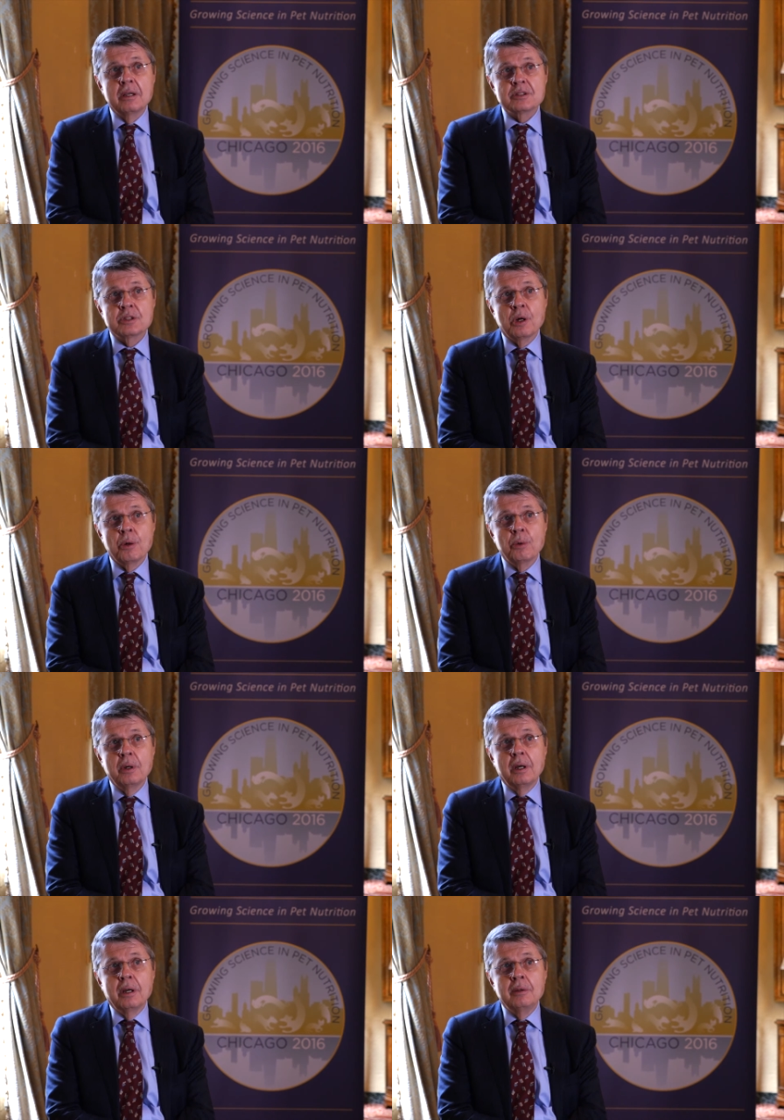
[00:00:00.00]

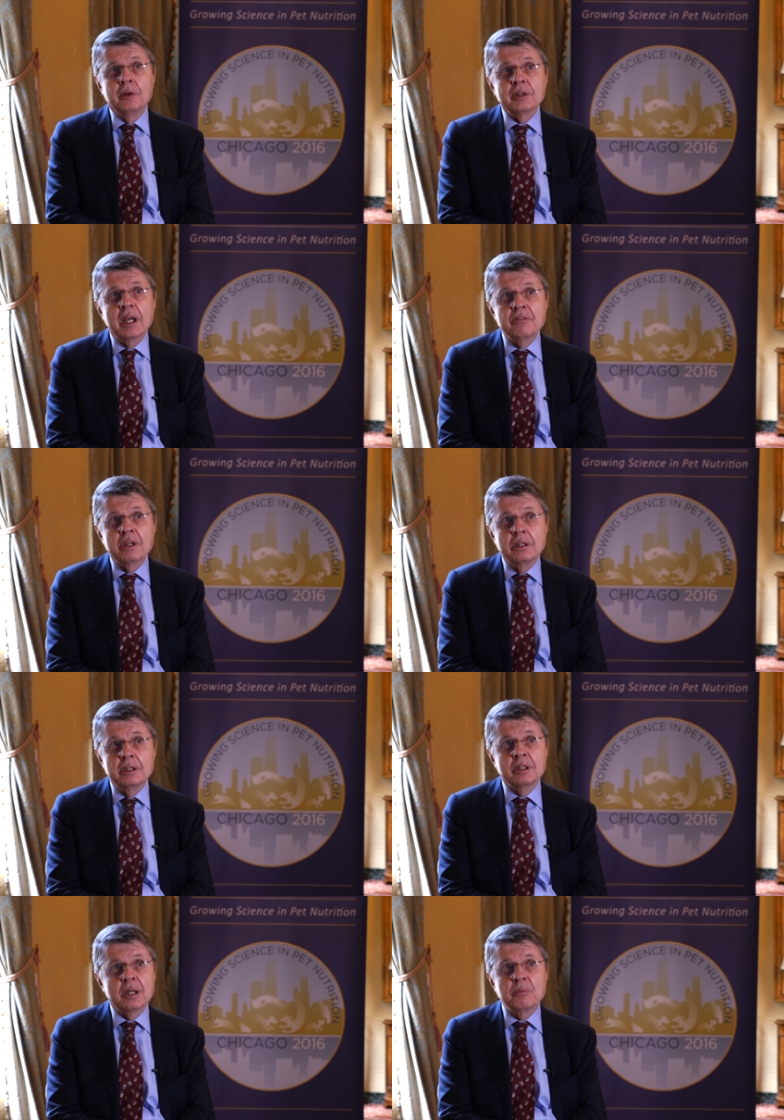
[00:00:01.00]
So not having an
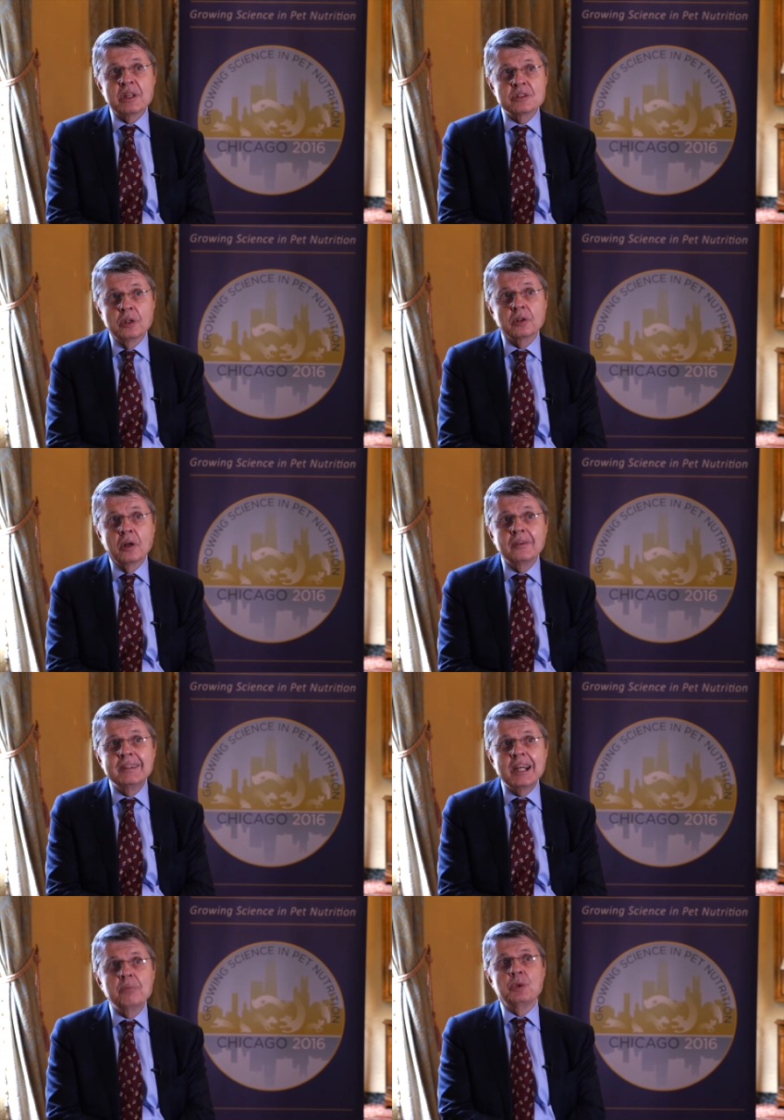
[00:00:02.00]
income does not
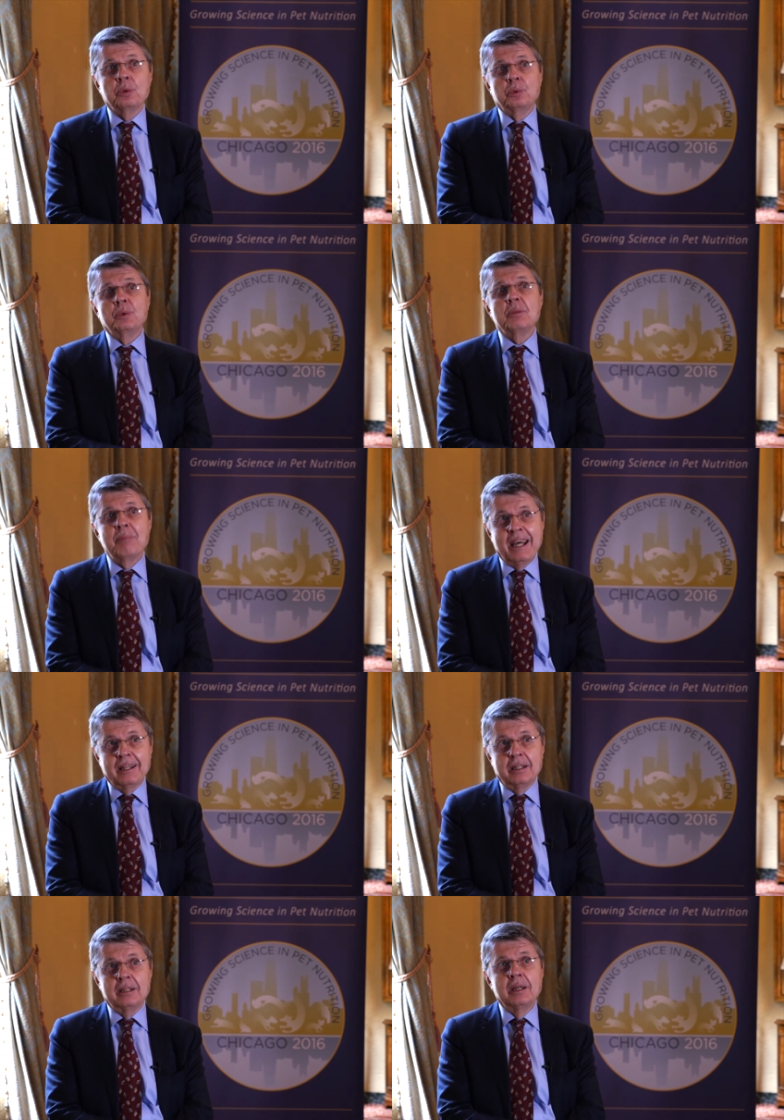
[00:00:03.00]
condemn you to eat
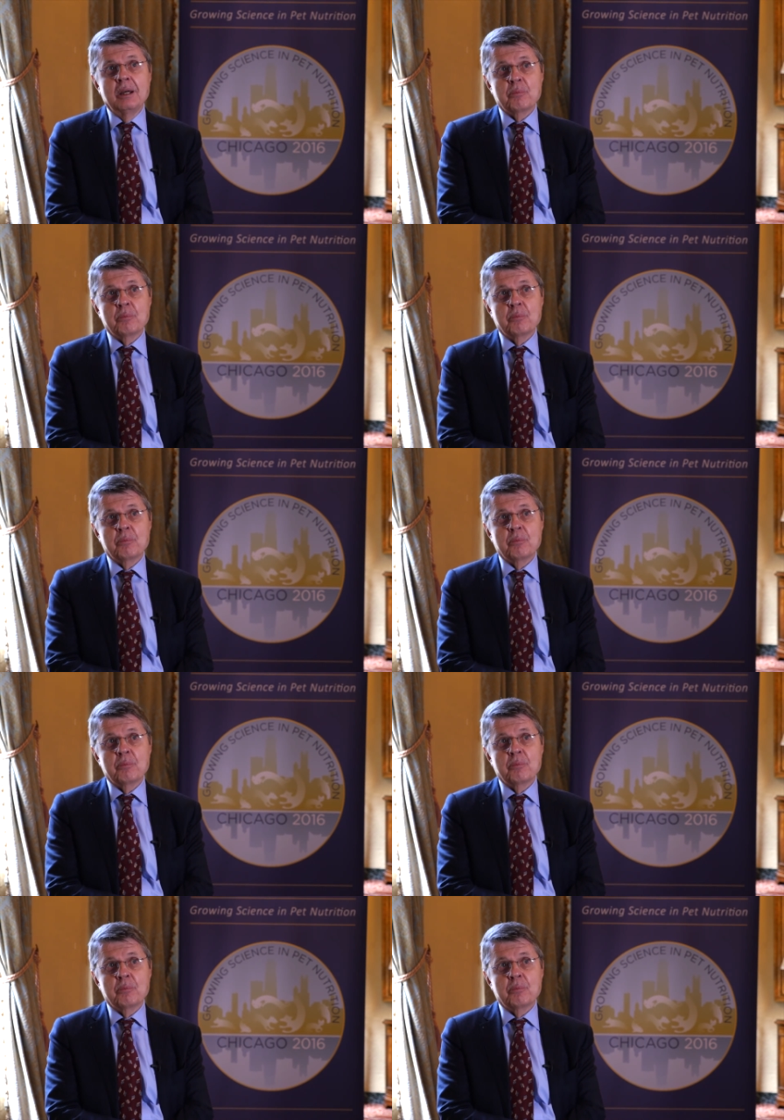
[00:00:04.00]
badly,